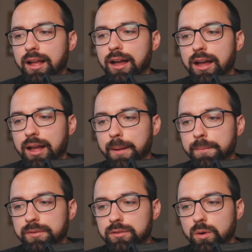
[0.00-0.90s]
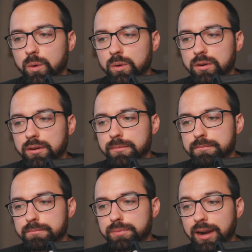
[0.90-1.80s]
Um, so,
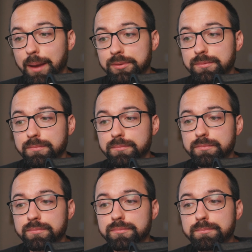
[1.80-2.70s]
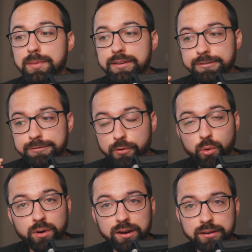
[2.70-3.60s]
perhaps
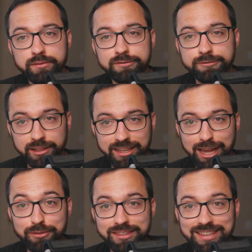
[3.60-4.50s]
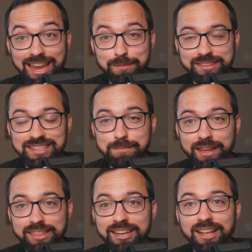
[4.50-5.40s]
before filling out this ABC
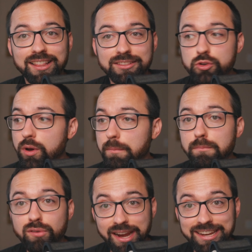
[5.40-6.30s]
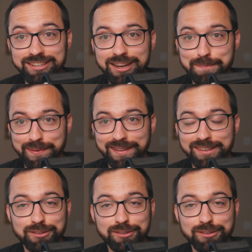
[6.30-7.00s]
method, do a brain dump.